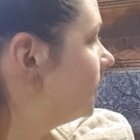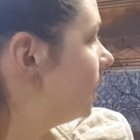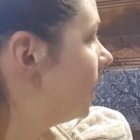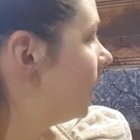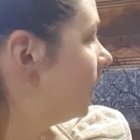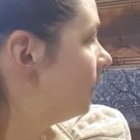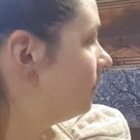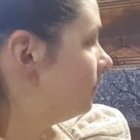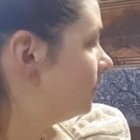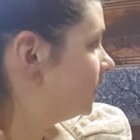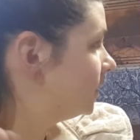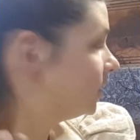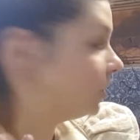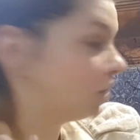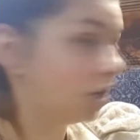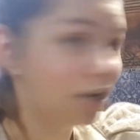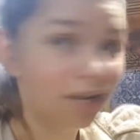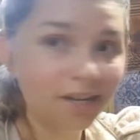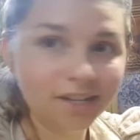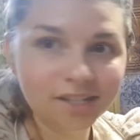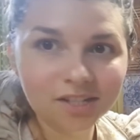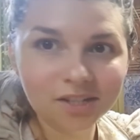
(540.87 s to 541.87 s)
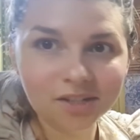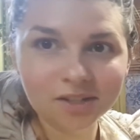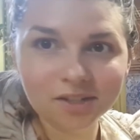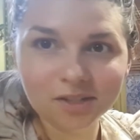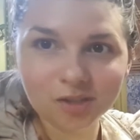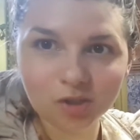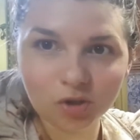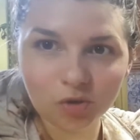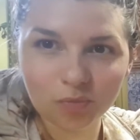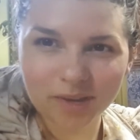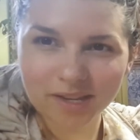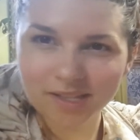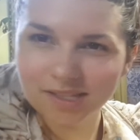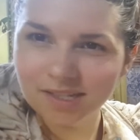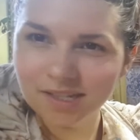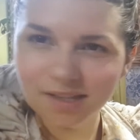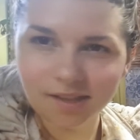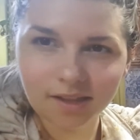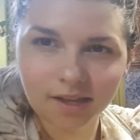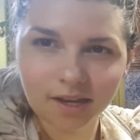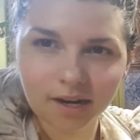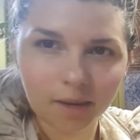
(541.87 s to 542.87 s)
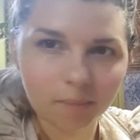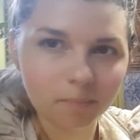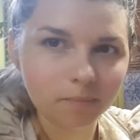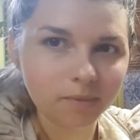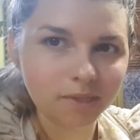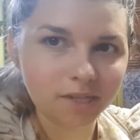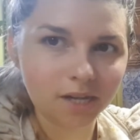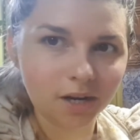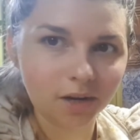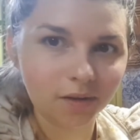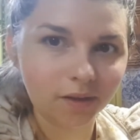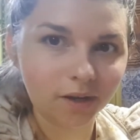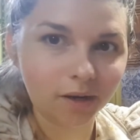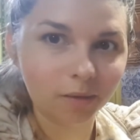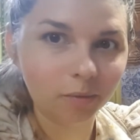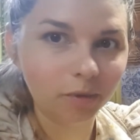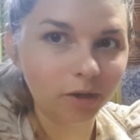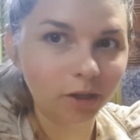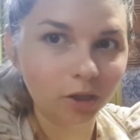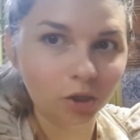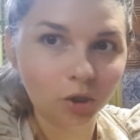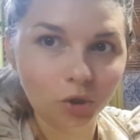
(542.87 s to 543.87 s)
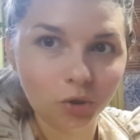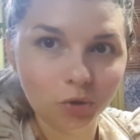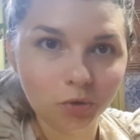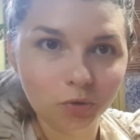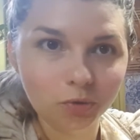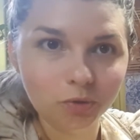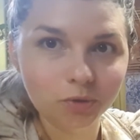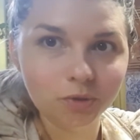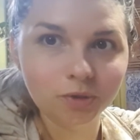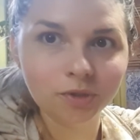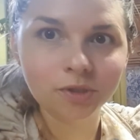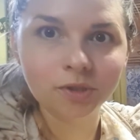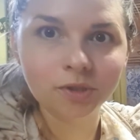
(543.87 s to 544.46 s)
I'm starting to look so messy that I'm scared that I'm gonna lose